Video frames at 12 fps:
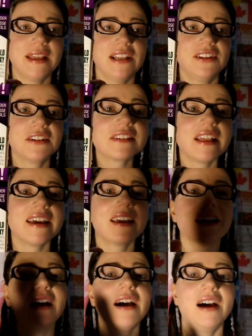It looks like
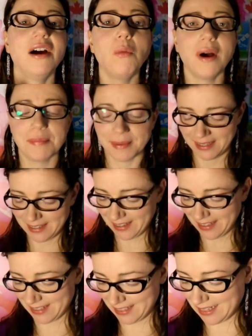a weapon
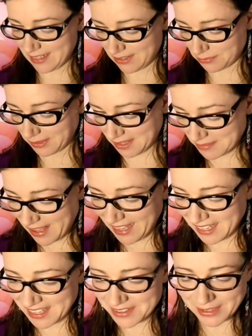and it's really
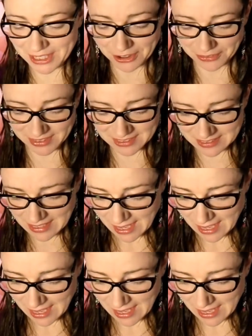making me nervous.